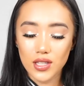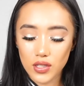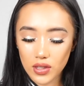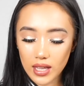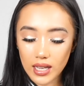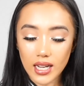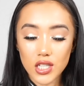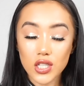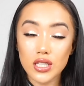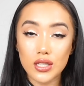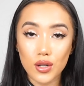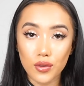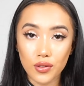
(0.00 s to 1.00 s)
So then I
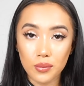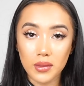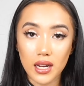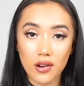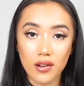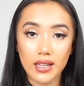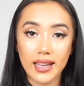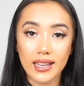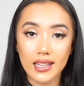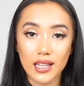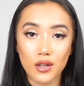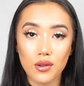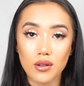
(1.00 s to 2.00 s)
just go from there and I
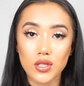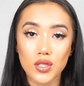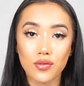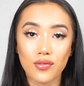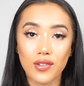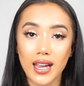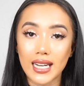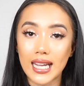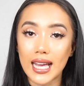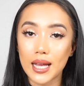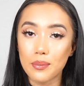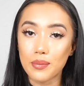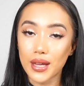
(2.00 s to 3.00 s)
click around to find
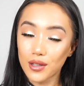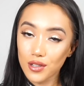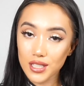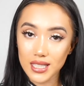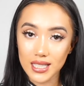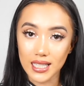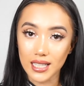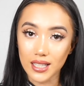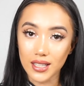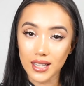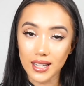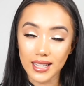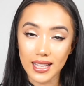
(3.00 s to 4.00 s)
a better deal.
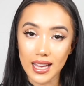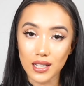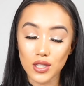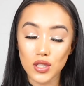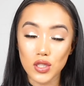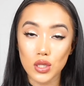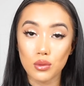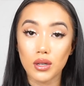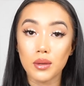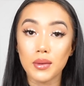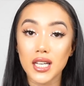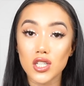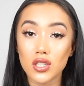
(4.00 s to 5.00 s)
Again, you do want to
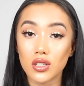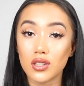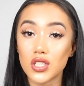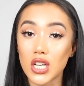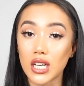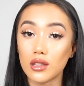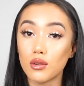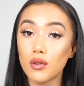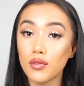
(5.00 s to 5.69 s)
make sure to check the